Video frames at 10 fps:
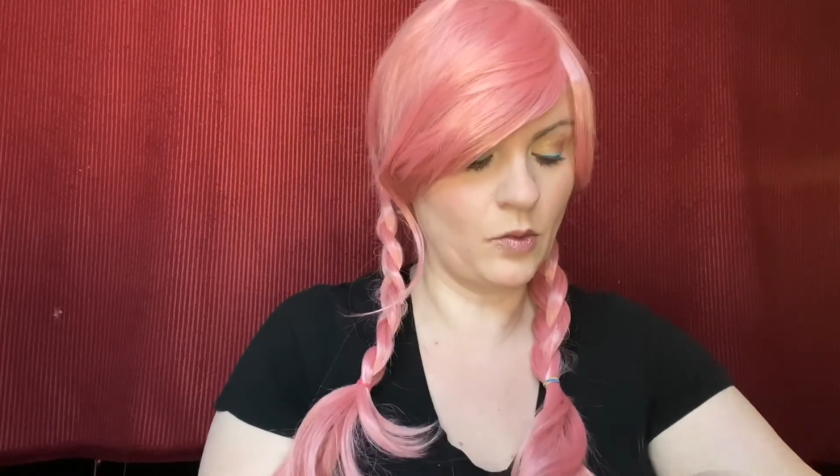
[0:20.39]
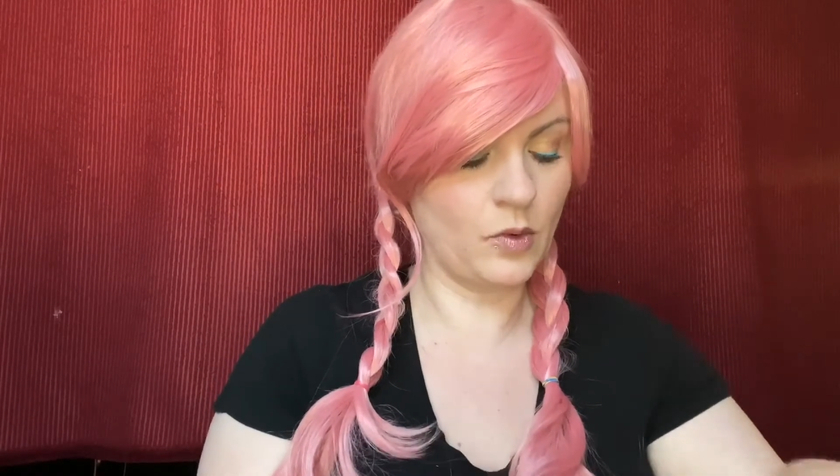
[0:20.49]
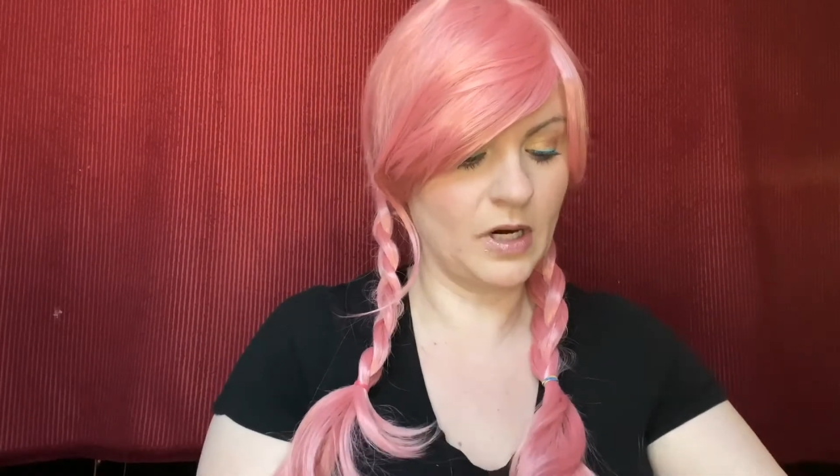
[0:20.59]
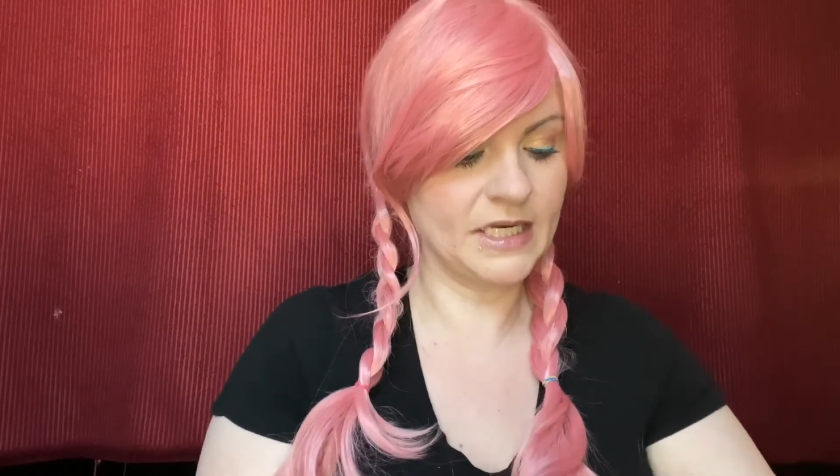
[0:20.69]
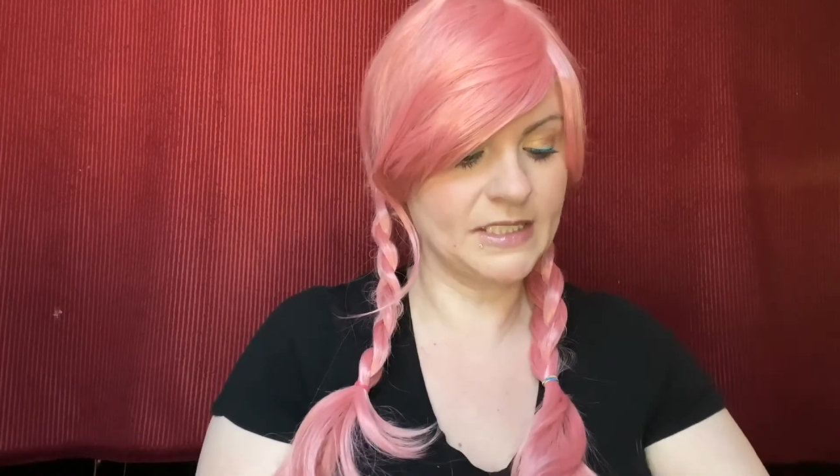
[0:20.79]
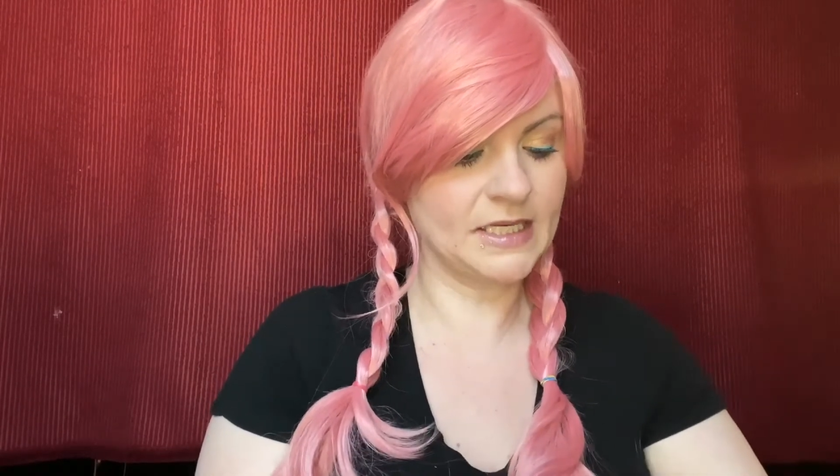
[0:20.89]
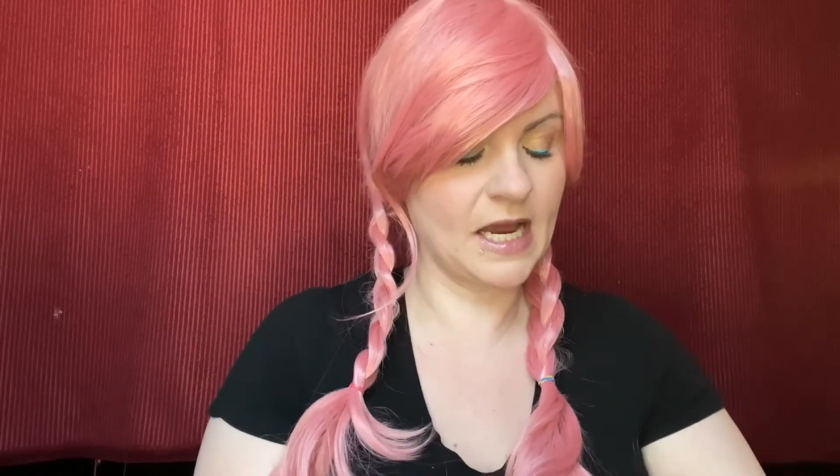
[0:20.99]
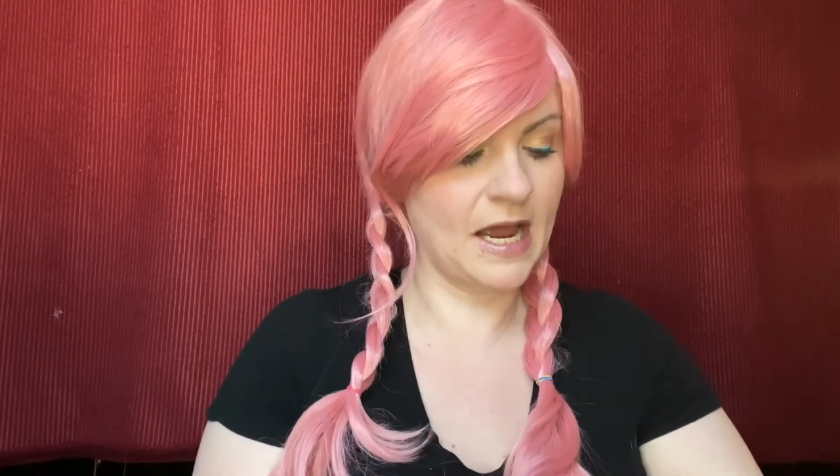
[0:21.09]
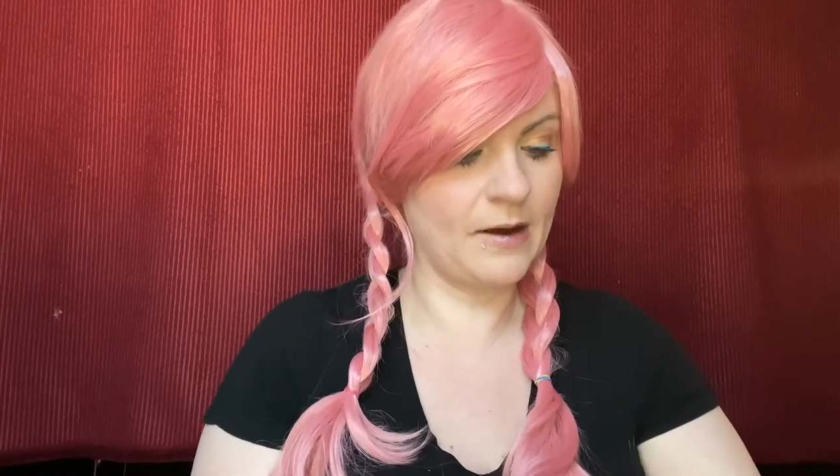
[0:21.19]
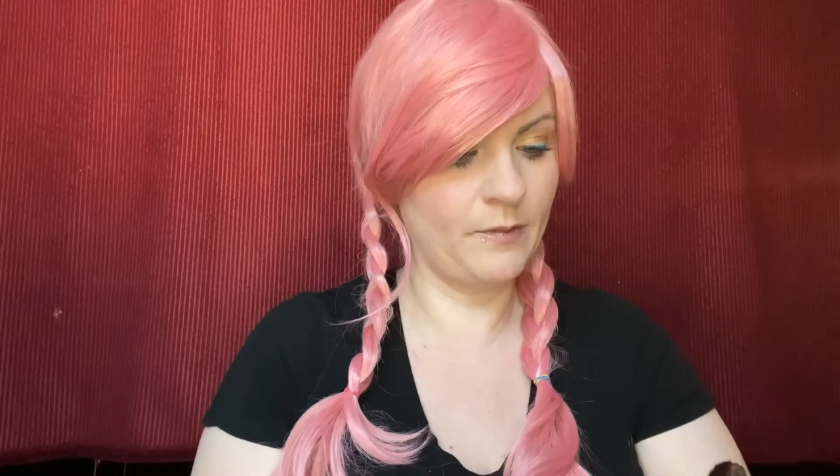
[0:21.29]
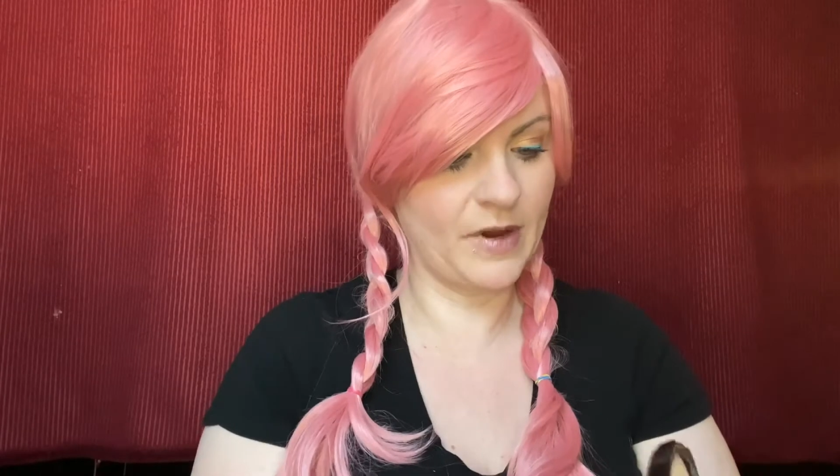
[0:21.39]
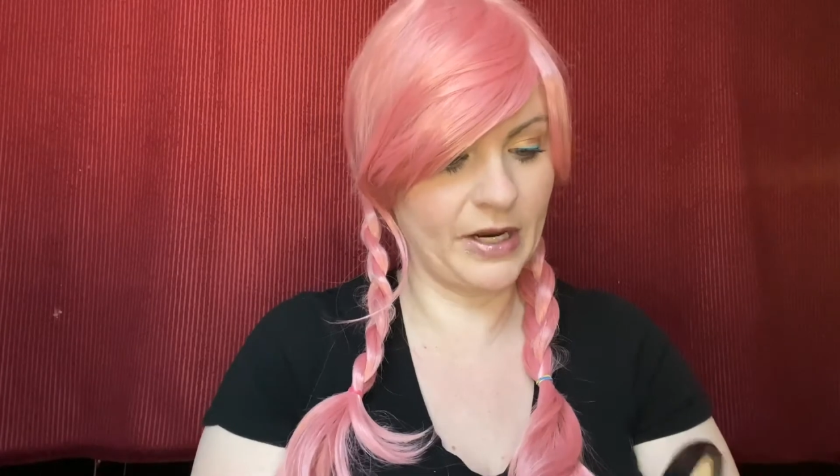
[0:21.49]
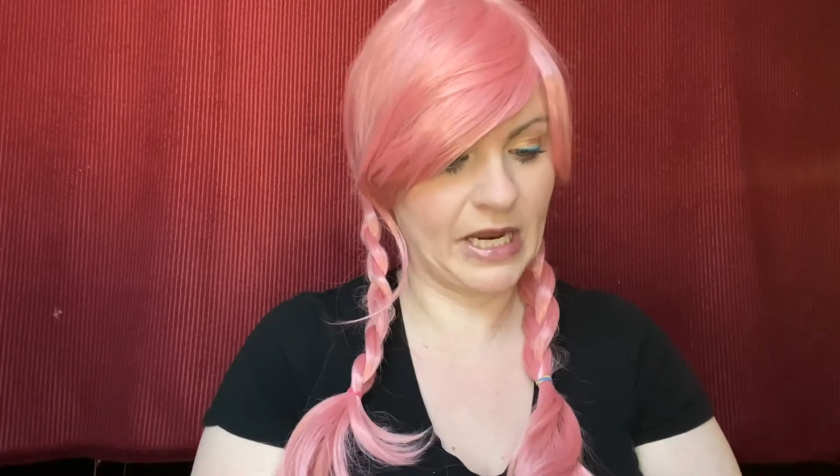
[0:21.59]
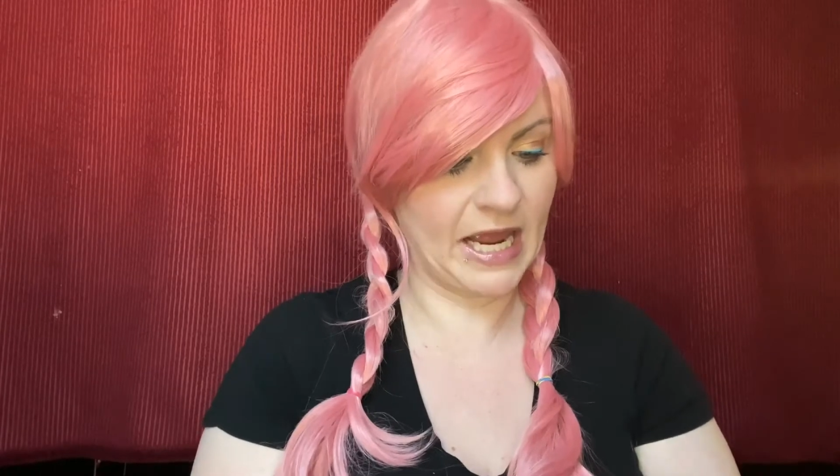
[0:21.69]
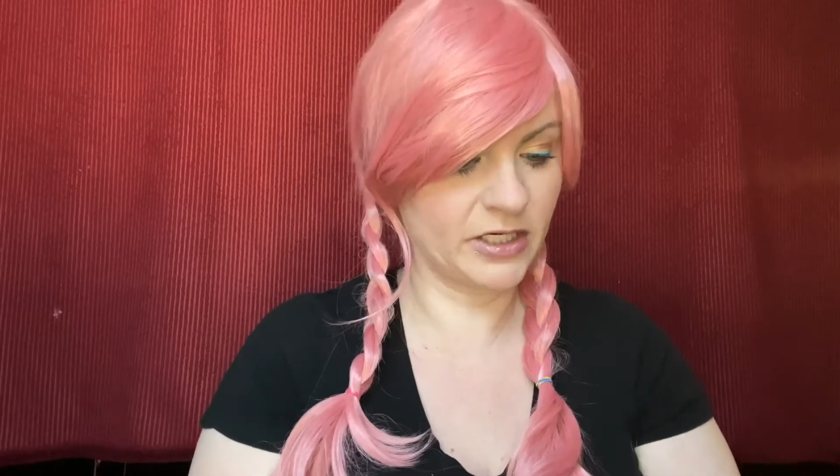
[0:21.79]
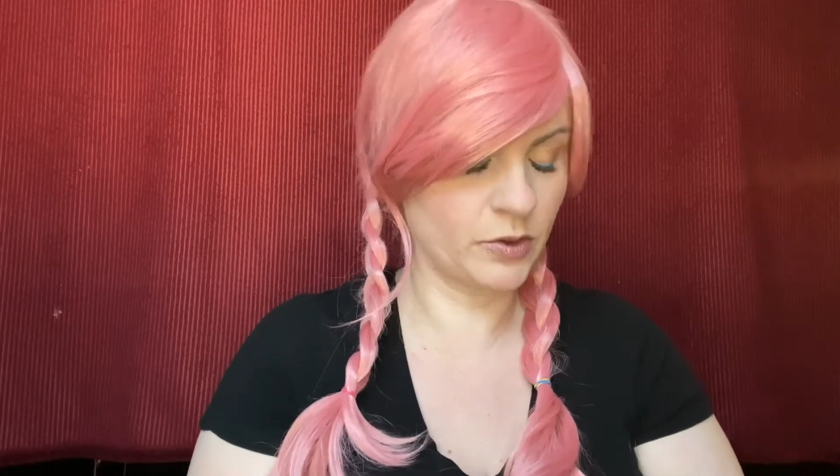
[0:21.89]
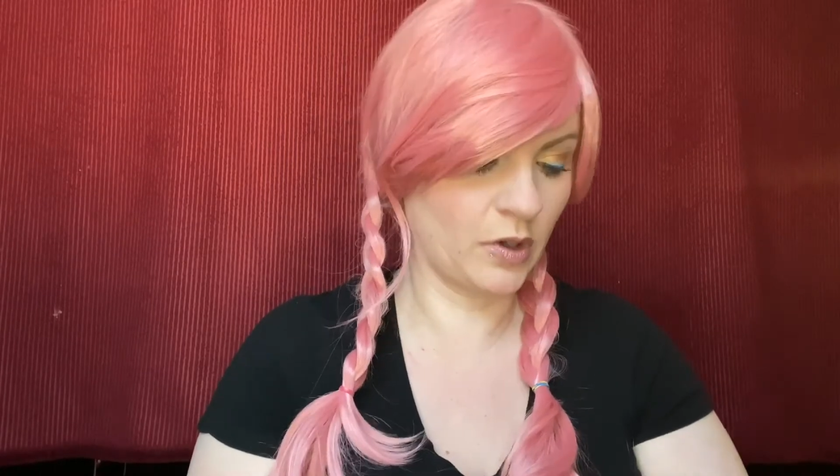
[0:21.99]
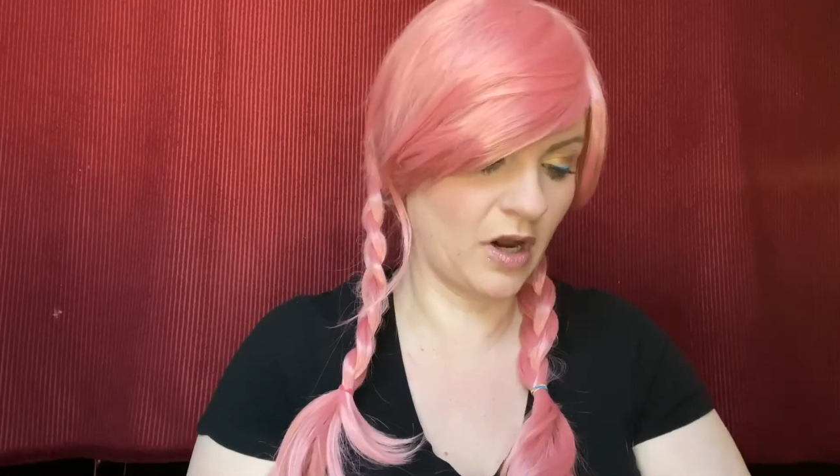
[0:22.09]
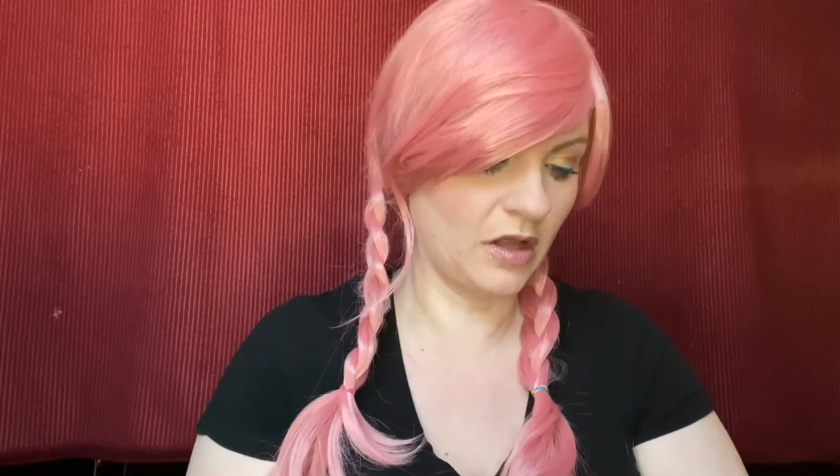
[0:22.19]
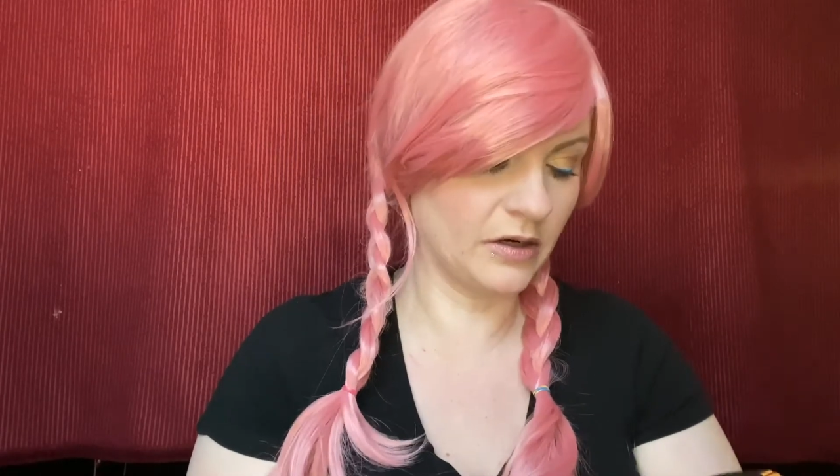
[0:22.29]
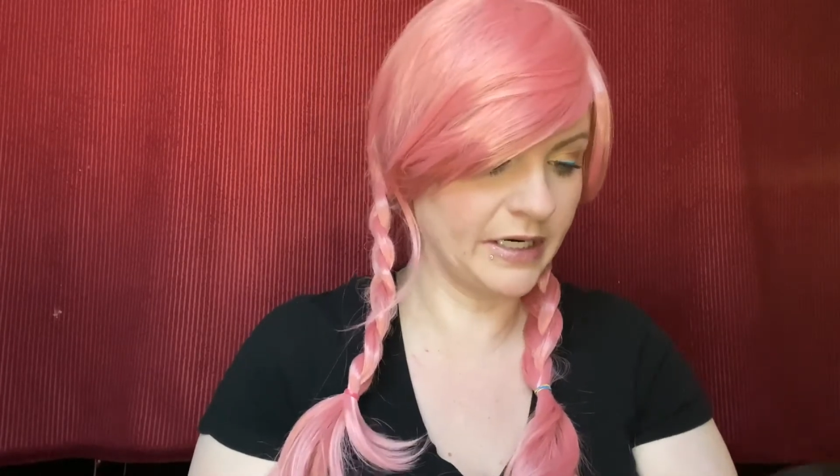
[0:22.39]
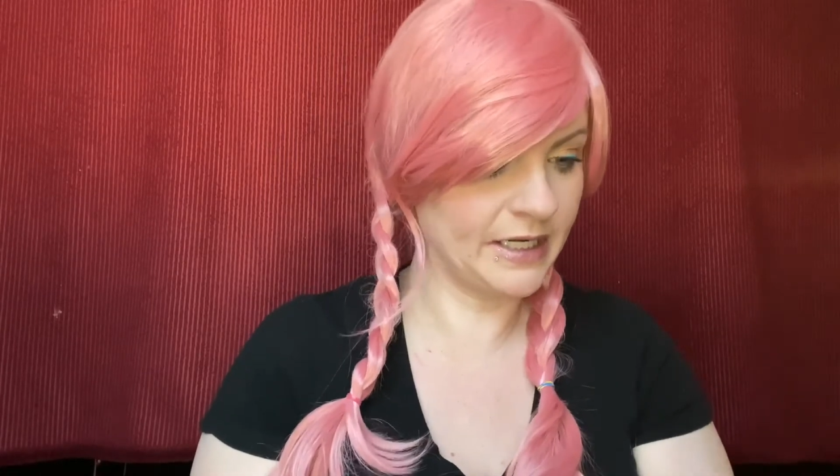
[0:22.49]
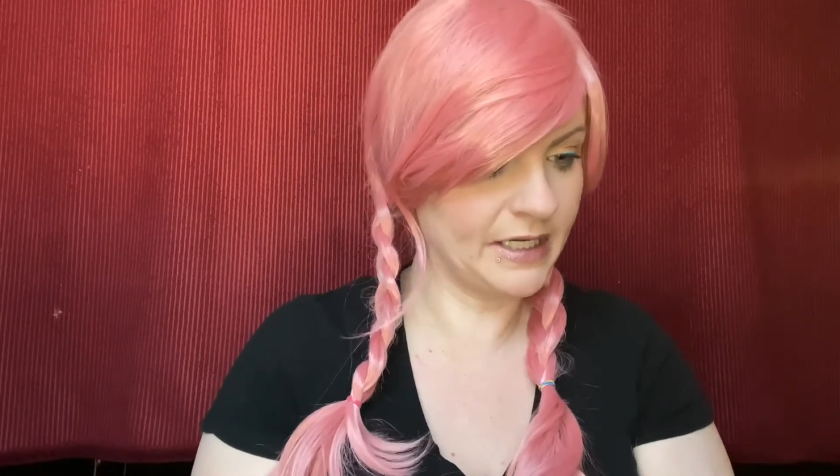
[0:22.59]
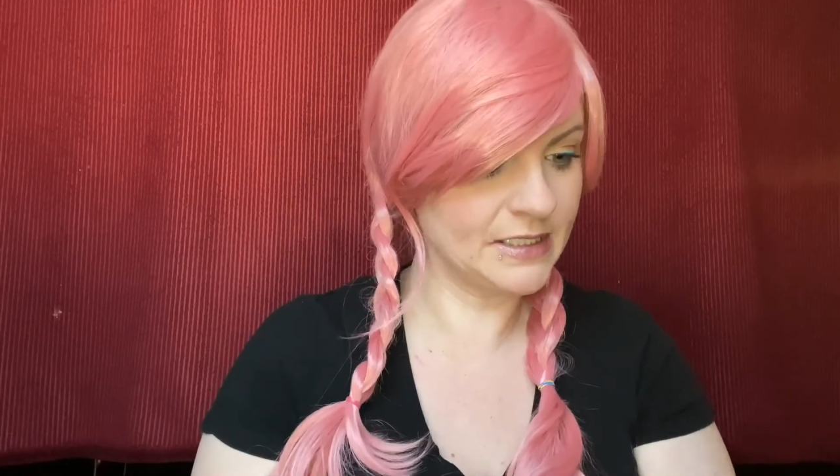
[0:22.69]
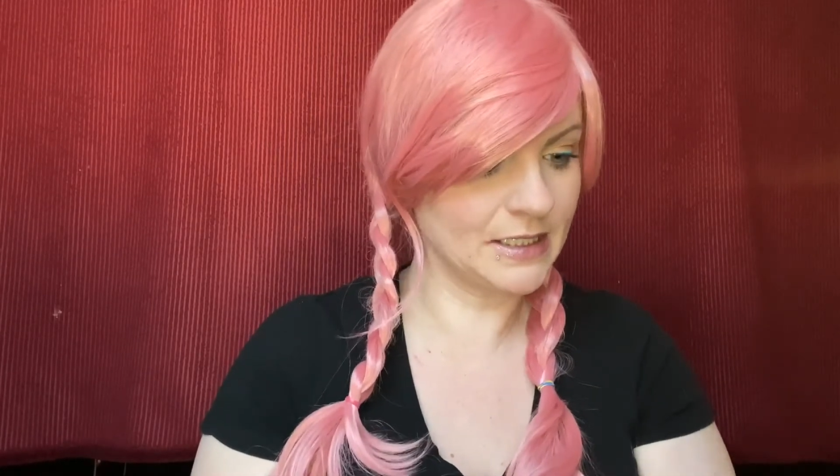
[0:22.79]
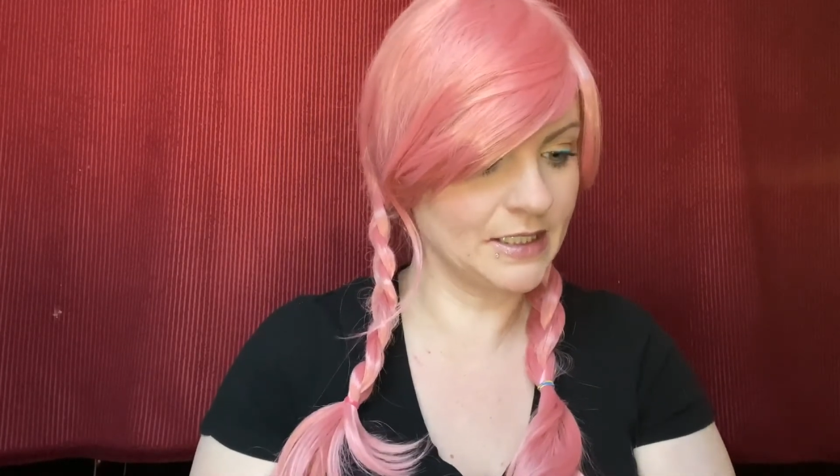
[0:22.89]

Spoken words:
what my actual color is,